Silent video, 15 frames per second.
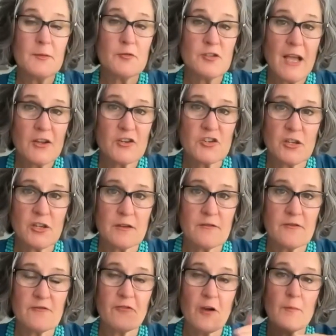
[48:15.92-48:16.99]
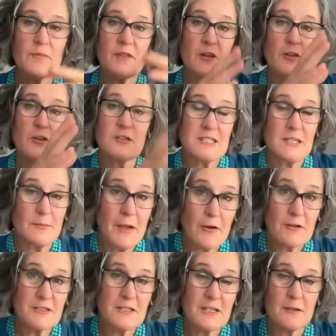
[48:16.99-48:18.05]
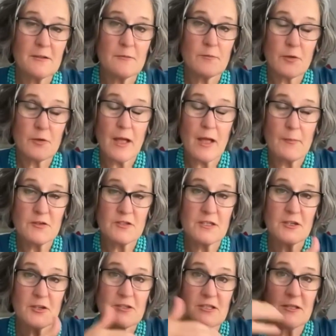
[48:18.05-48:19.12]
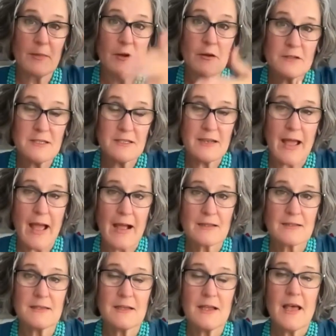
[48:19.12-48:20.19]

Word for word: protection from the Good Samaritan Bill Emerson Good Samaritan Act.